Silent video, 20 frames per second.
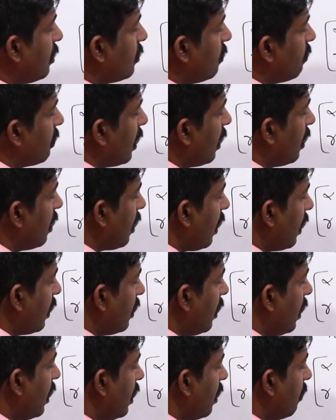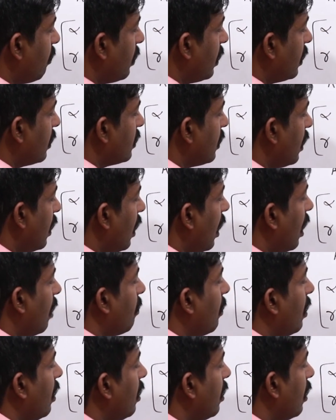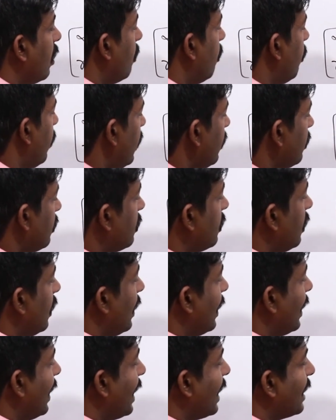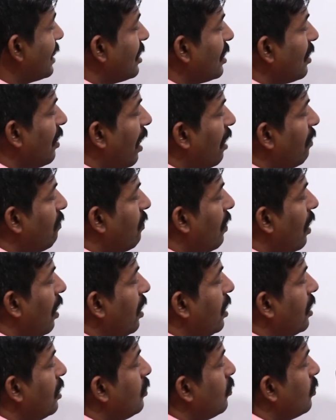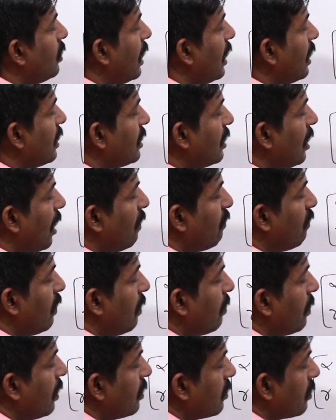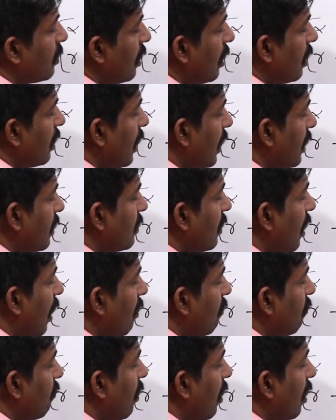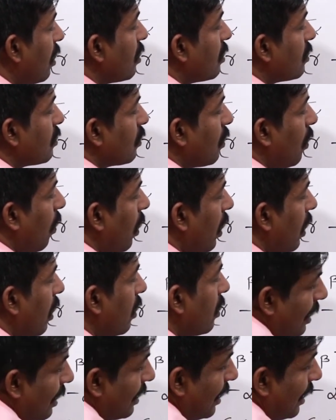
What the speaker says: so we can write like a beta gamma plus negative alpha into negative alpha means that is alpha square,